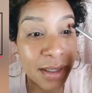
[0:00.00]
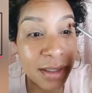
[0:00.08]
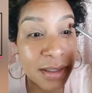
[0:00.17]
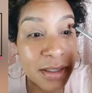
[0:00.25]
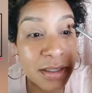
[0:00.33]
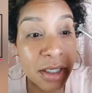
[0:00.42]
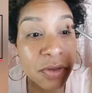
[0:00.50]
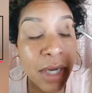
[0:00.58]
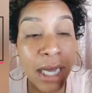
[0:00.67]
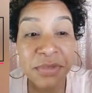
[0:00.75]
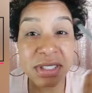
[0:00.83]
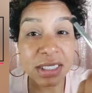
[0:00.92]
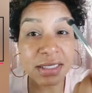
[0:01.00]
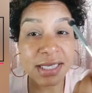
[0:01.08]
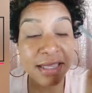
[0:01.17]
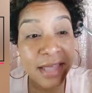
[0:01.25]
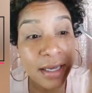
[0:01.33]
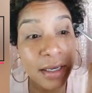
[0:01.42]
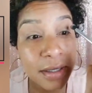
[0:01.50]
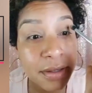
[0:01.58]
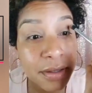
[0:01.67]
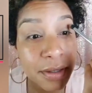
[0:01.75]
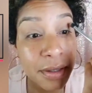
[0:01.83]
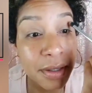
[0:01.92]
So I'm just going to take that
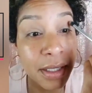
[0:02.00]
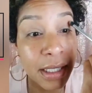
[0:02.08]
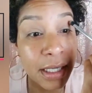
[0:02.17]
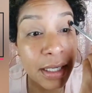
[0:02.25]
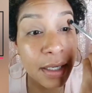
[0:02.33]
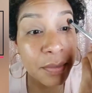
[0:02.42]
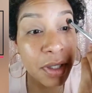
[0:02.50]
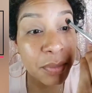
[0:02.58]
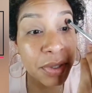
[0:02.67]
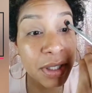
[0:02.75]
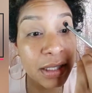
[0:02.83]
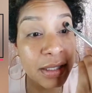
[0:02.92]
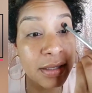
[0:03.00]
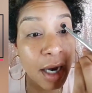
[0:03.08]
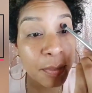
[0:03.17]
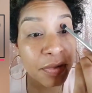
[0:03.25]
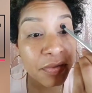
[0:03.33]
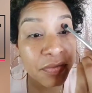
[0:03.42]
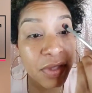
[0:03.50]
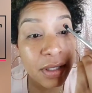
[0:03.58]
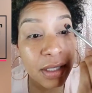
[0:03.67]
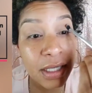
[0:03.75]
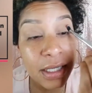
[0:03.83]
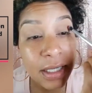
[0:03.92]
color and I'm going to put it at the top of the
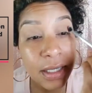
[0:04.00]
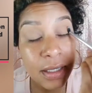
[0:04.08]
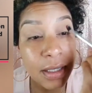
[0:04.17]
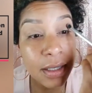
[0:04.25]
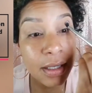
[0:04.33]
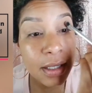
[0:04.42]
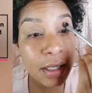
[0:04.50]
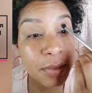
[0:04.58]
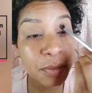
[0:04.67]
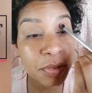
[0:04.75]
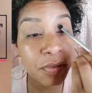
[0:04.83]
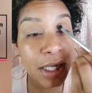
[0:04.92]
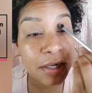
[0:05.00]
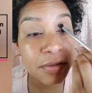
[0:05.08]
lid. And I'm going to put it right here.